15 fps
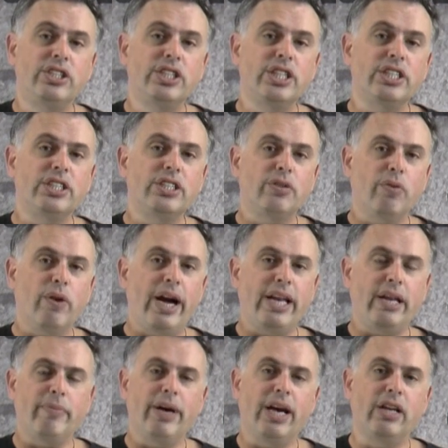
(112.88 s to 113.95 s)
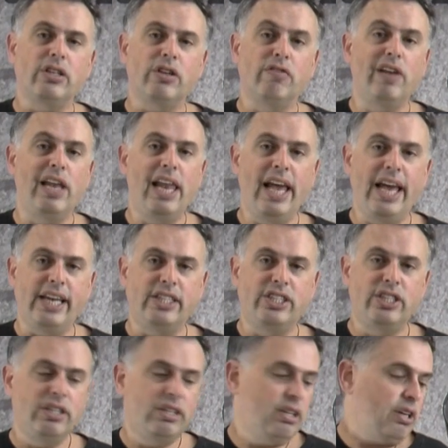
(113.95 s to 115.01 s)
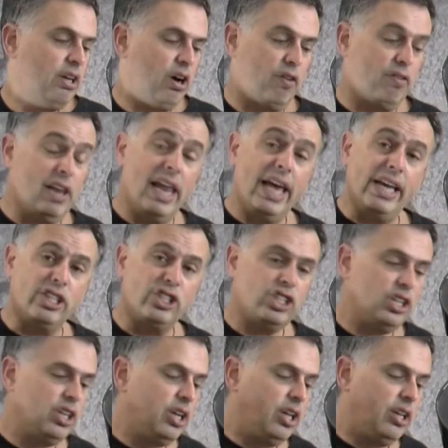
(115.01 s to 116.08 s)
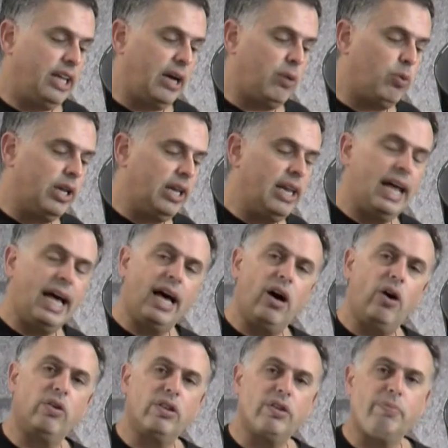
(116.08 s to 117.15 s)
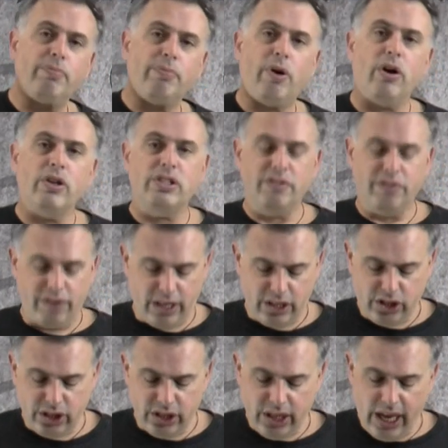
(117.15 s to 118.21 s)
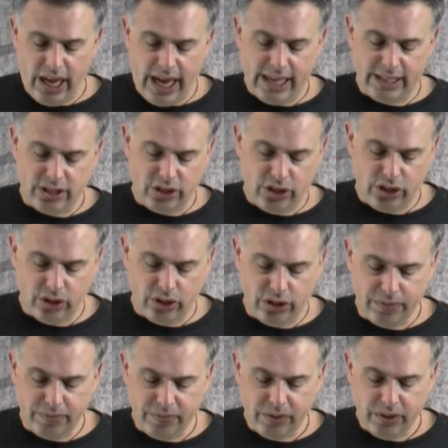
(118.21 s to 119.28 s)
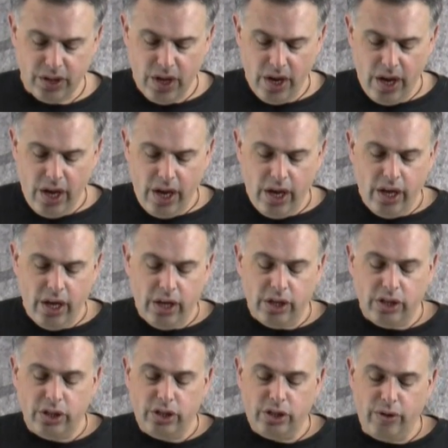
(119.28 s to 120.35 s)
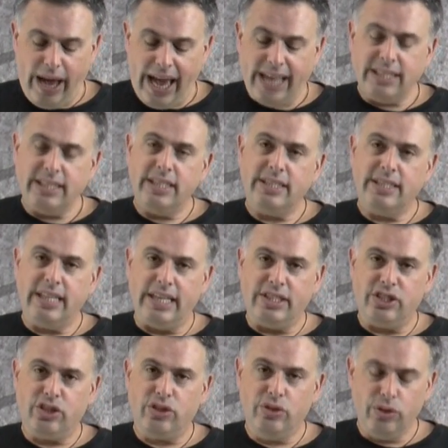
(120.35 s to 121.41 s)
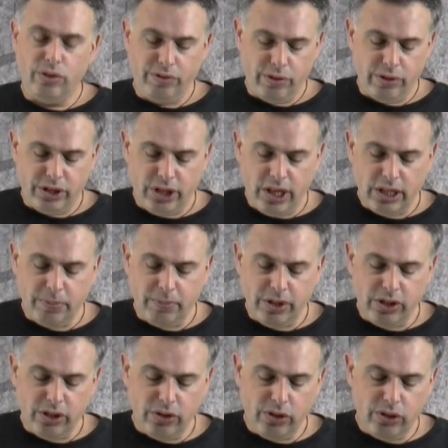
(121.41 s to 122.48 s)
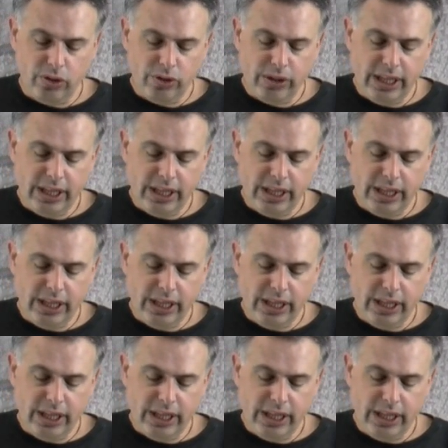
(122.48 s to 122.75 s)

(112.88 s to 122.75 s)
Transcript: just the right amount of ledge that will allow the part to function as it should. To access that screw for adjustment, you do